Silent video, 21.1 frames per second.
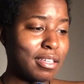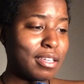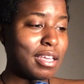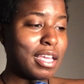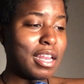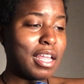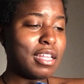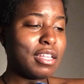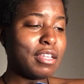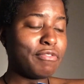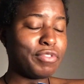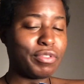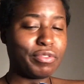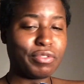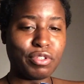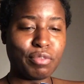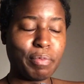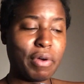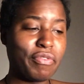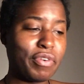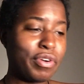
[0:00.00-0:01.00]
And I love
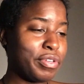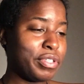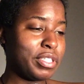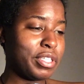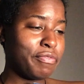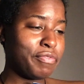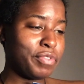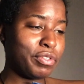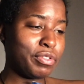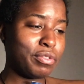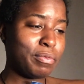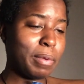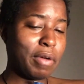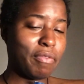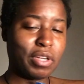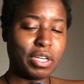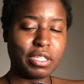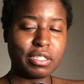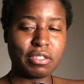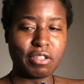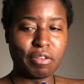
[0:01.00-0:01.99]
YouTube. I've always loved YouTube. I've
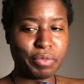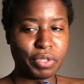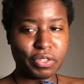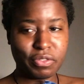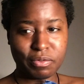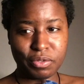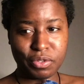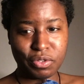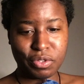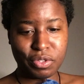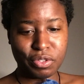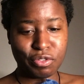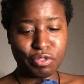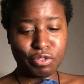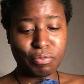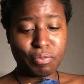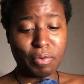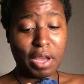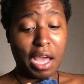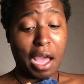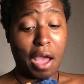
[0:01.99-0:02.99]
learned so much from
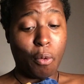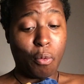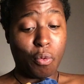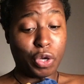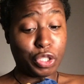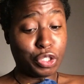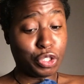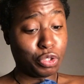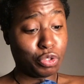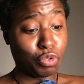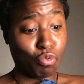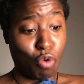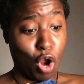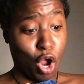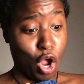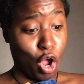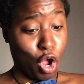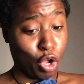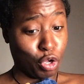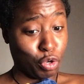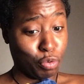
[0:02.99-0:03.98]
YouTube. I once
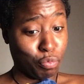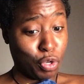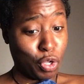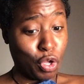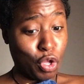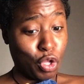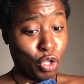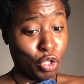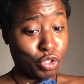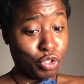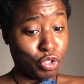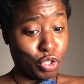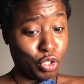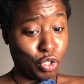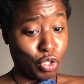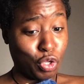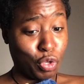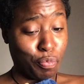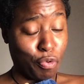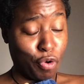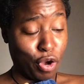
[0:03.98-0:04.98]
subscribed to
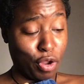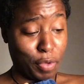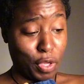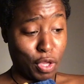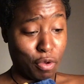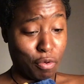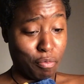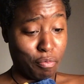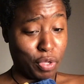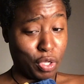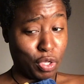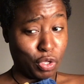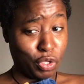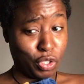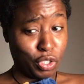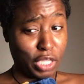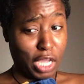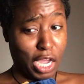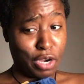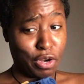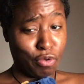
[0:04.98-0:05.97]
the premium
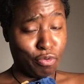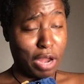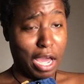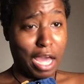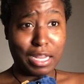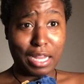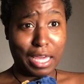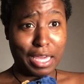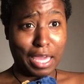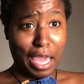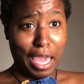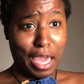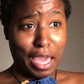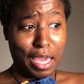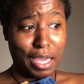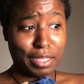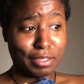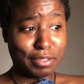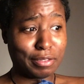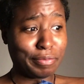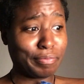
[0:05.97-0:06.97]
because I do not like
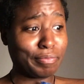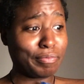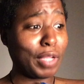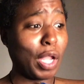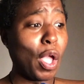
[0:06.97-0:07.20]
ads.